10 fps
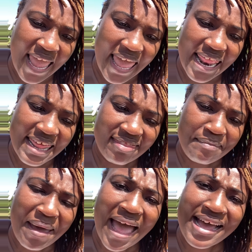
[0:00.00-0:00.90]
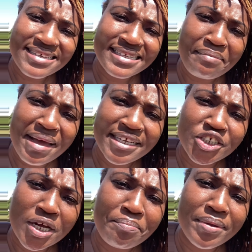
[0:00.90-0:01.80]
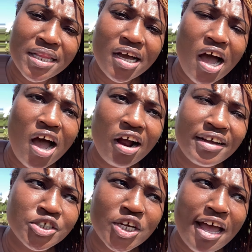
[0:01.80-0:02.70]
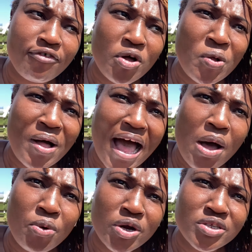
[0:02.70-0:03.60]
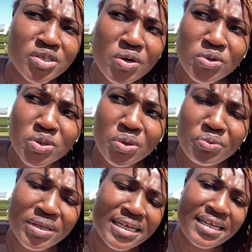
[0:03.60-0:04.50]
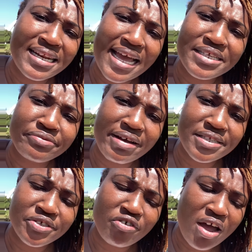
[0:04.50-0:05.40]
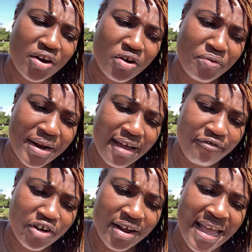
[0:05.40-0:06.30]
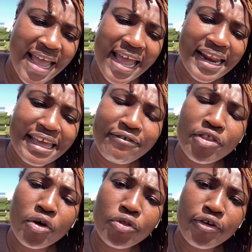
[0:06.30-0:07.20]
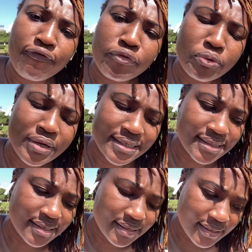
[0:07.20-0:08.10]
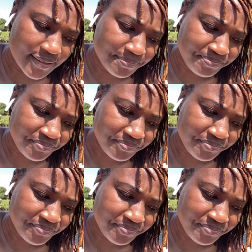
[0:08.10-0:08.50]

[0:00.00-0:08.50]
and in the past i might jump in the car and drive a whole hour to go to a really nice restaurant or whatever and even though the food is good